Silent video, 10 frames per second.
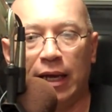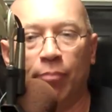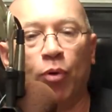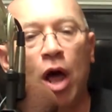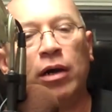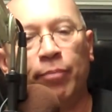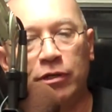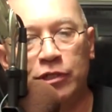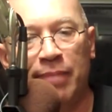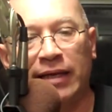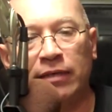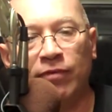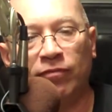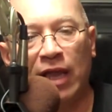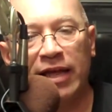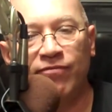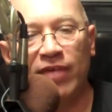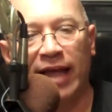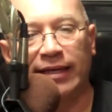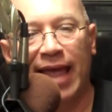a broader perspective of
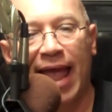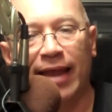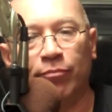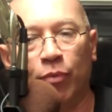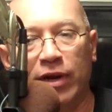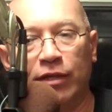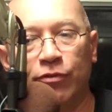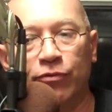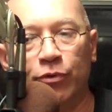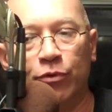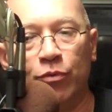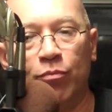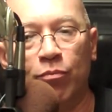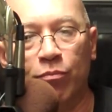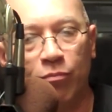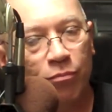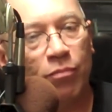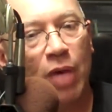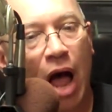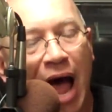life and can bring through
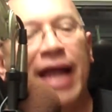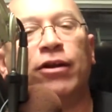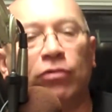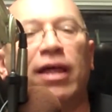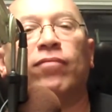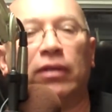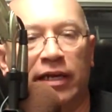higher level